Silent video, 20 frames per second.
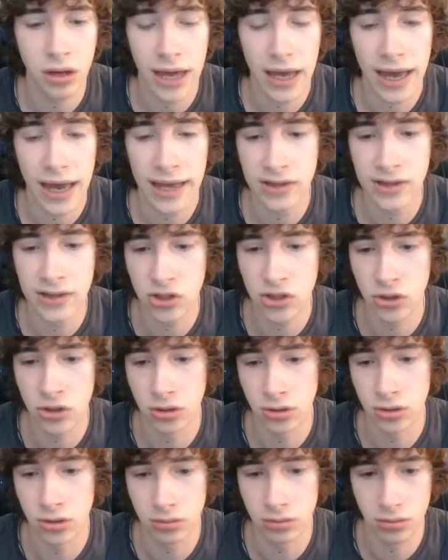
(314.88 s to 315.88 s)
Enter.
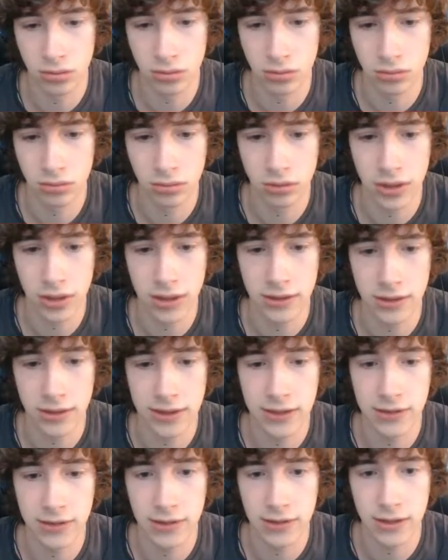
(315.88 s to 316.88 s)
Yeah, let's
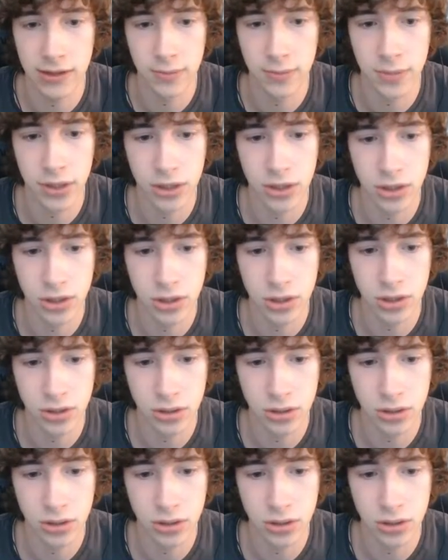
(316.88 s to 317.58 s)
enter this bitch.